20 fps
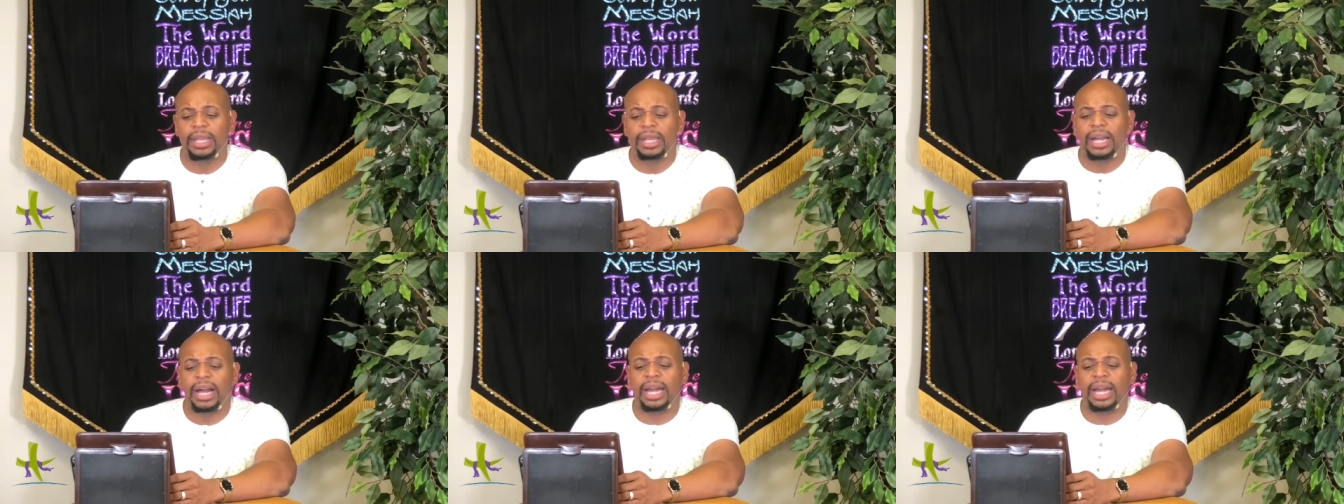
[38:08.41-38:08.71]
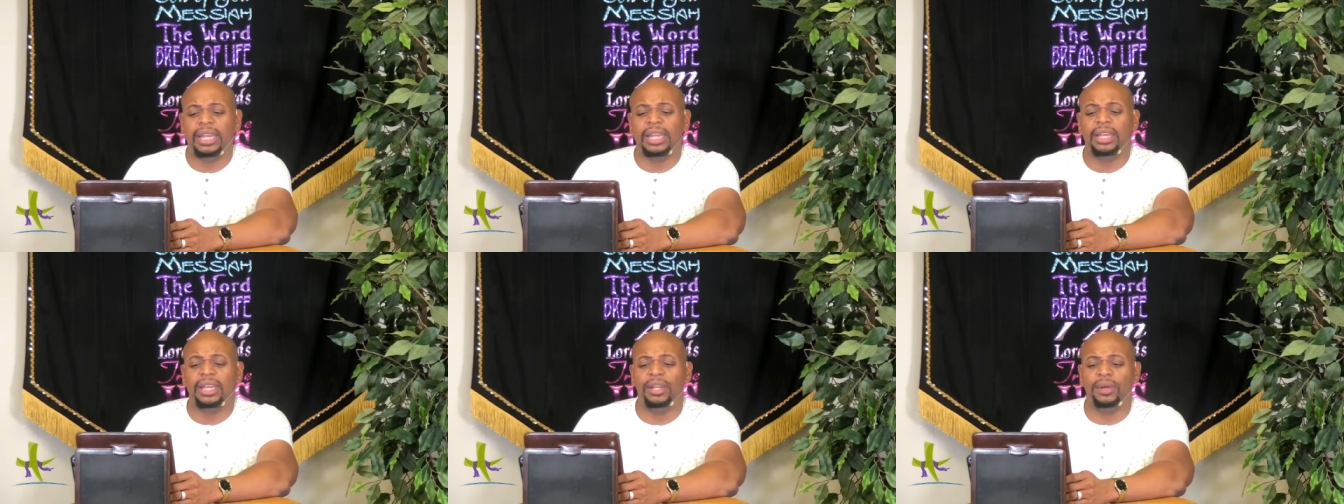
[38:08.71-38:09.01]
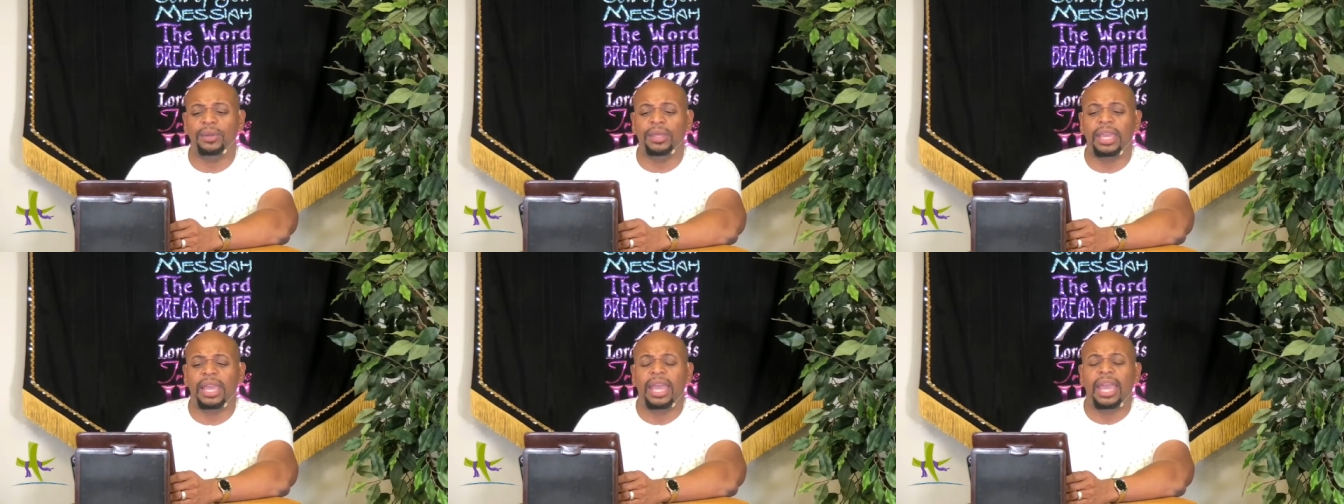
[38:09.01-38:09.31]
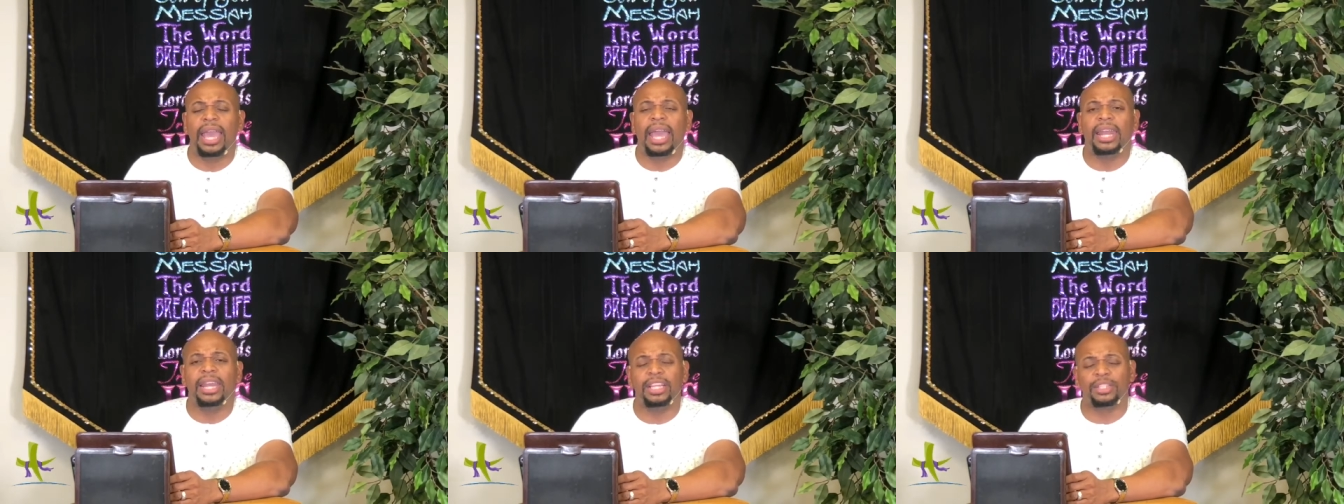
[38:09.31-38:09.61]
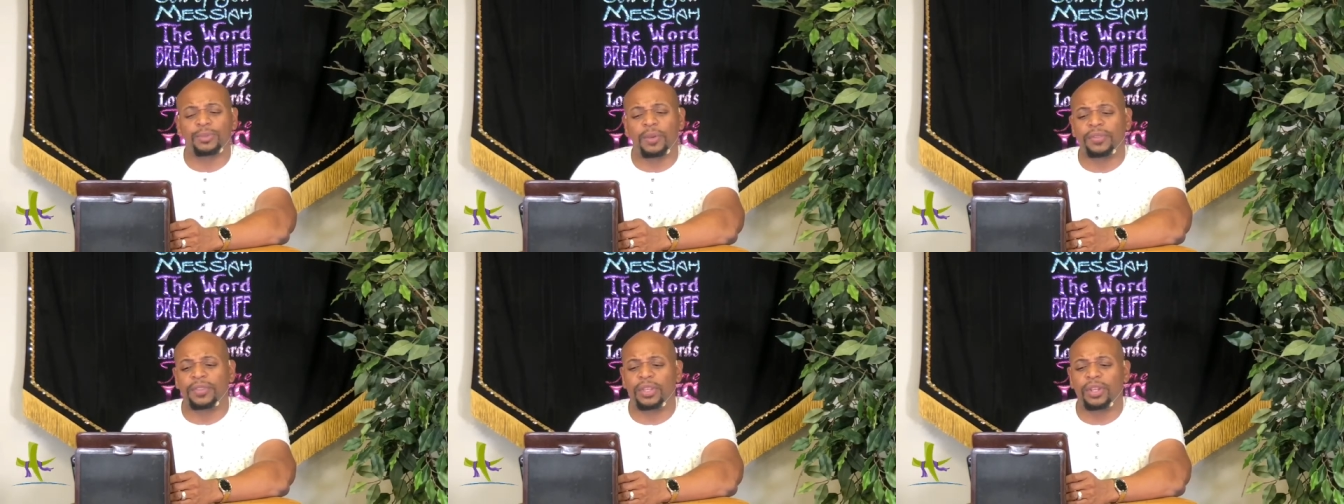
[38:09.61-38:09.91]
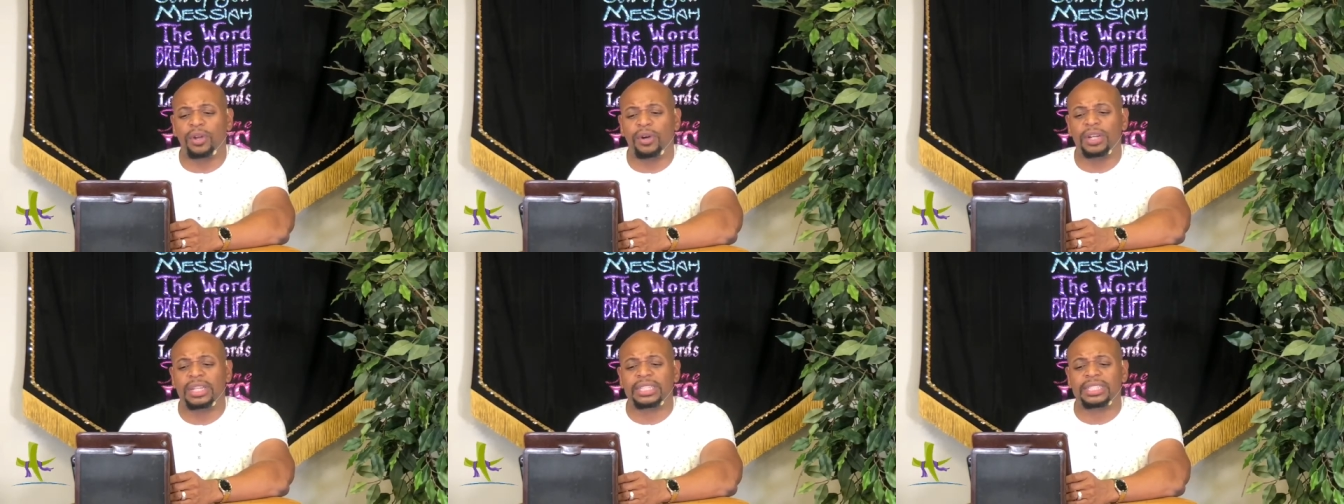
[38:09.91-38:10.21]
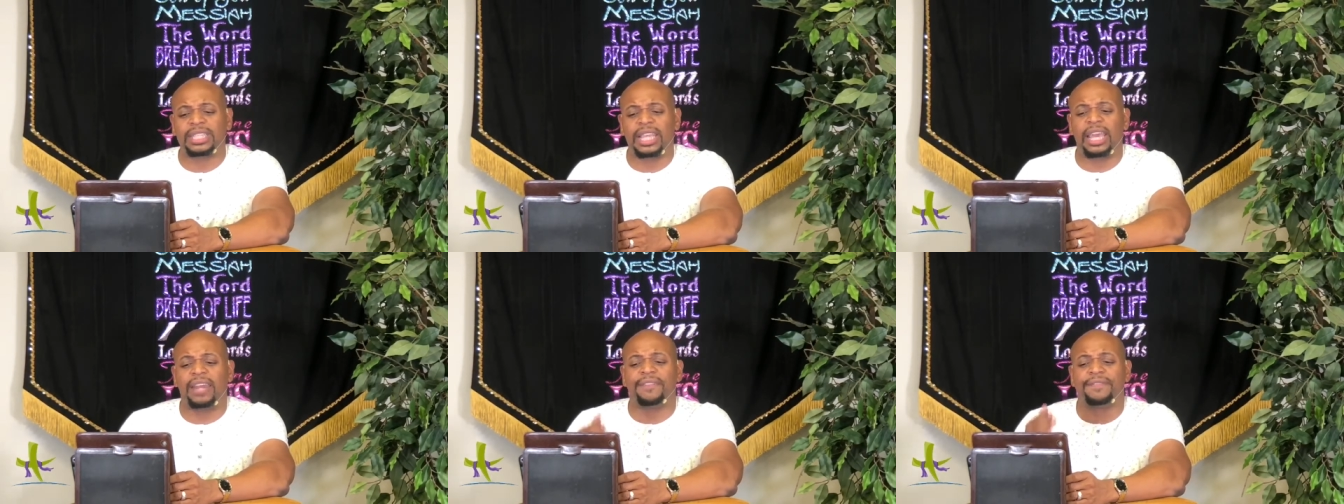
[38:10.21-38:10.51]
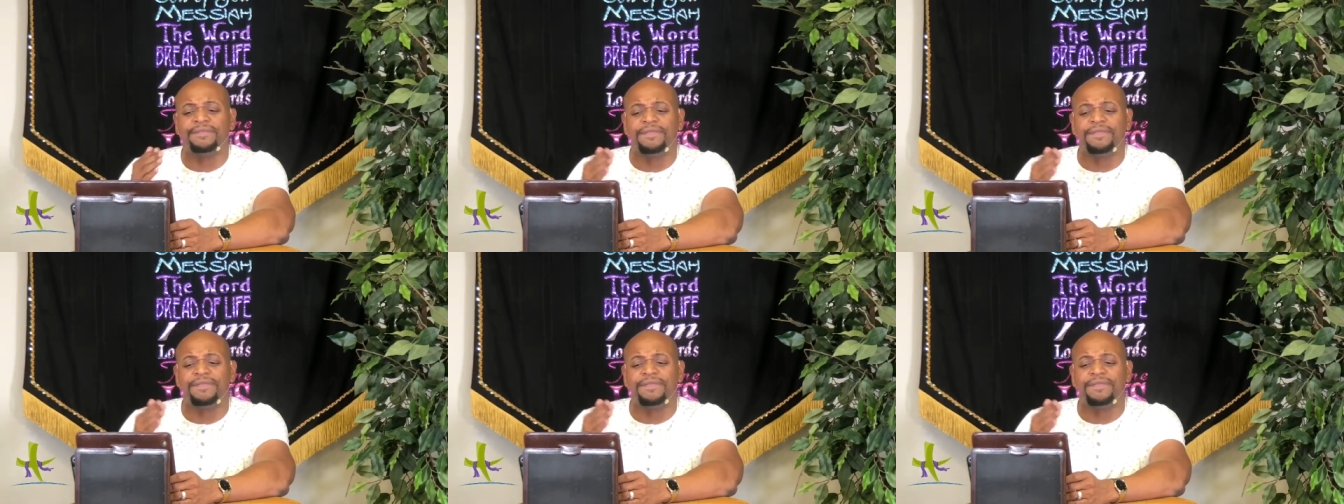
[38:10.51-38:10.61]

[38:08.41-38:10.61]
Hallelujah. And here's what the Lord is saying